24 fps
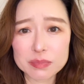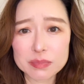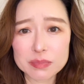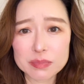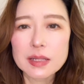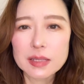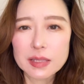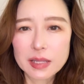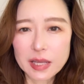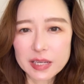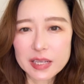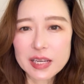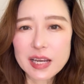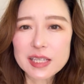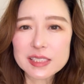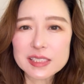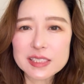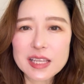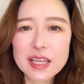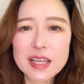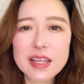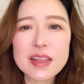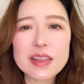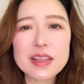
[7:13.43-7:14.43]
Like I
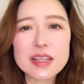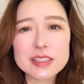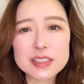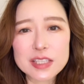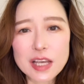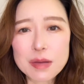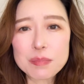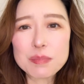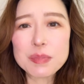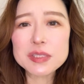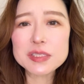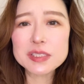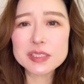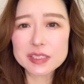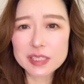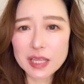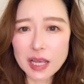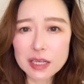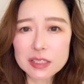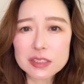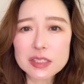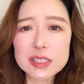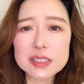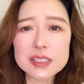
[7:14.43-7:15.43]
said, the Japanese
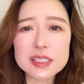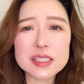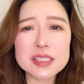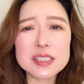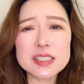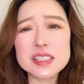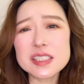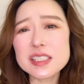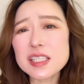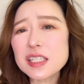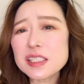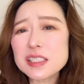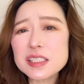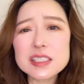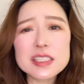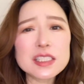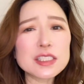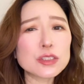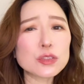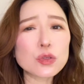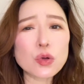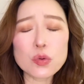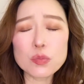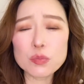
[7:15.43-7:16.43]
language is just a
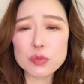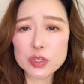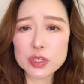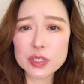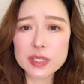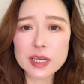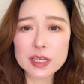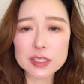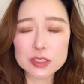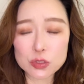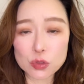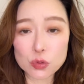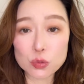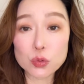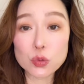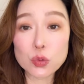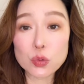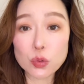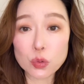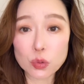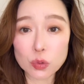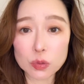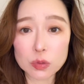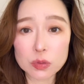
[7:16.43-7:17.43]
communication
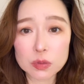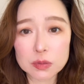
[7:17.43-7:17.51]
tool.